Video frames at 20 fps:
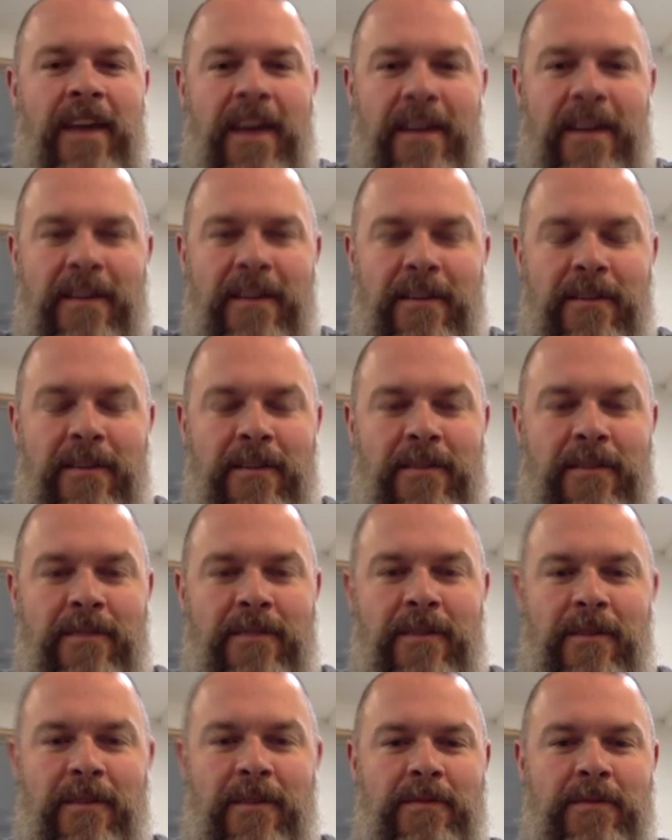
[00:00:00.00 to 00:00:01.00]
you know, just,
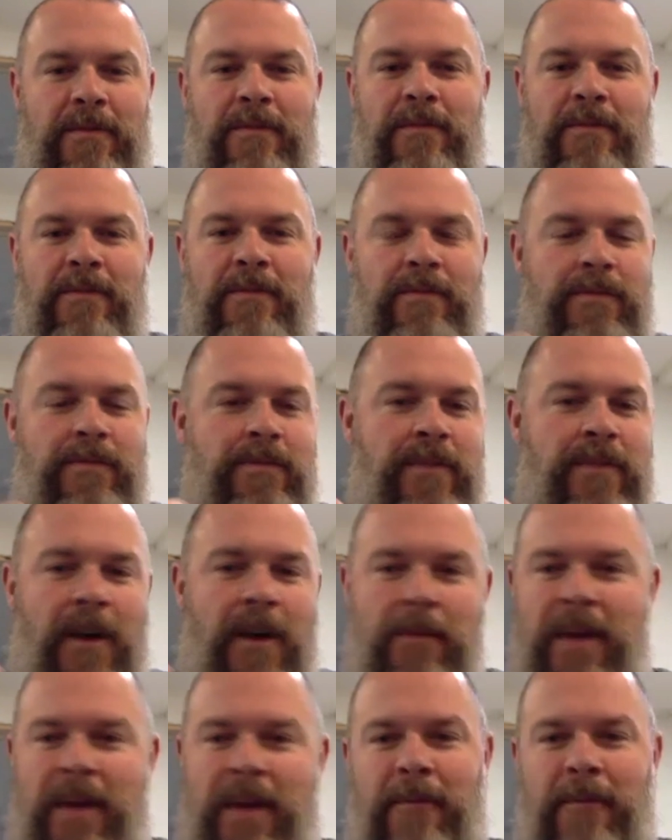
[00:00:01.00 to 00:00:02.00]
you know, tell
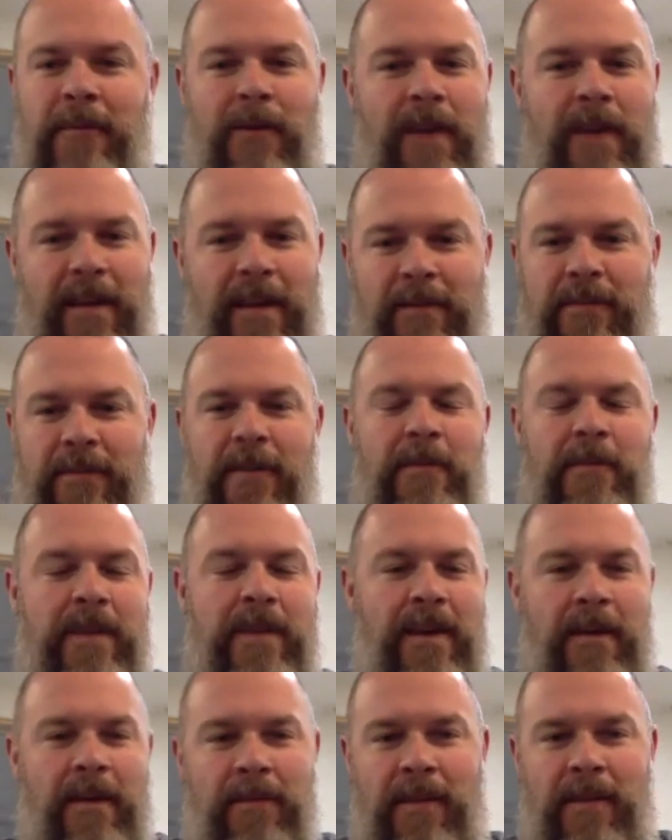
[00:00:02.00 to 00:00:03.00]
me I'm great. Fill me
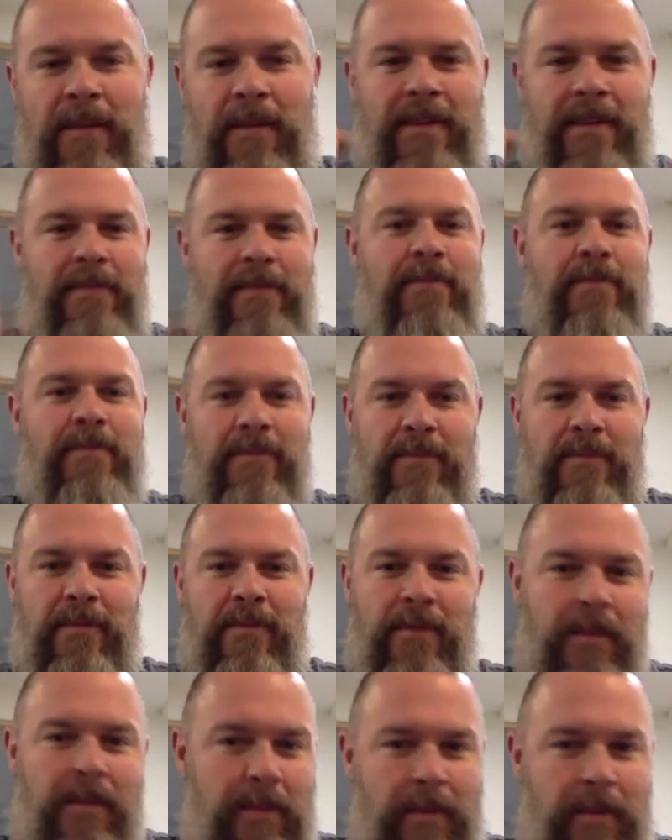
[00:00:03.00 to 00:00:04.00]
up. Let me
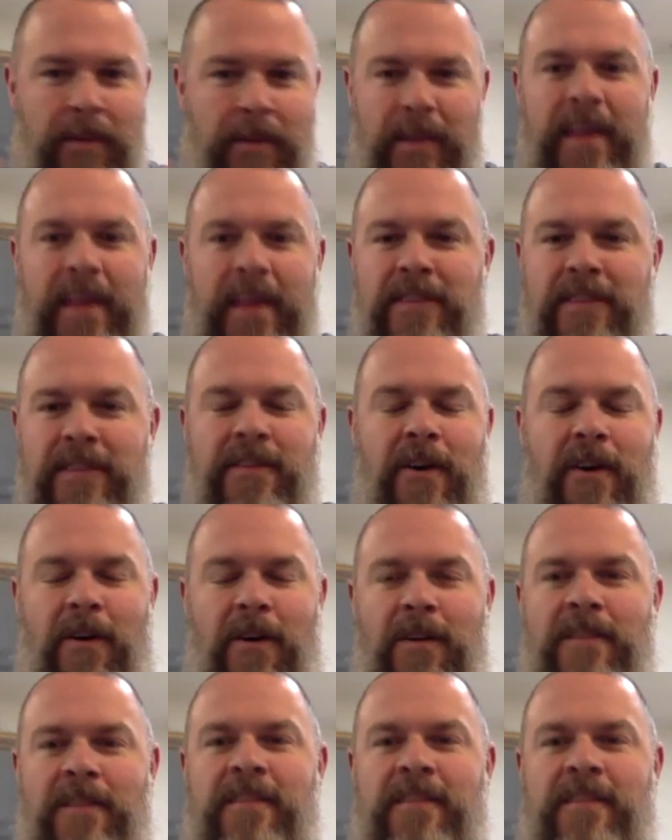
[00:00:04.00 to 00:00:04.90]
lead the charge.